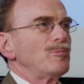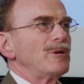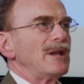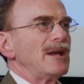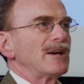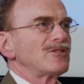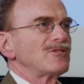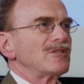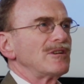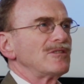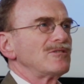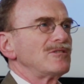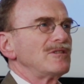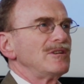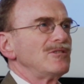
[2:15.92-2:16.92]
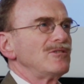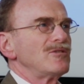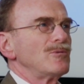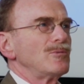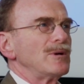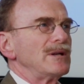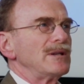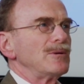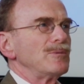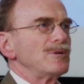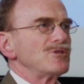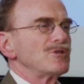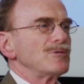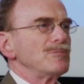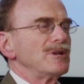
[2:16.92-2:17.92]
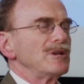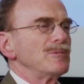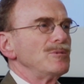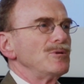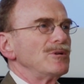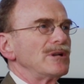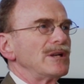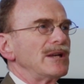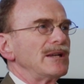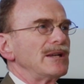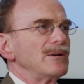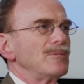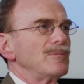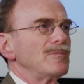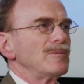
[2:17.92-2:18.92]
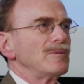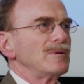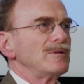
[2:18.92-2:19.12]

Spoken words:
open access is the way that we should be communicating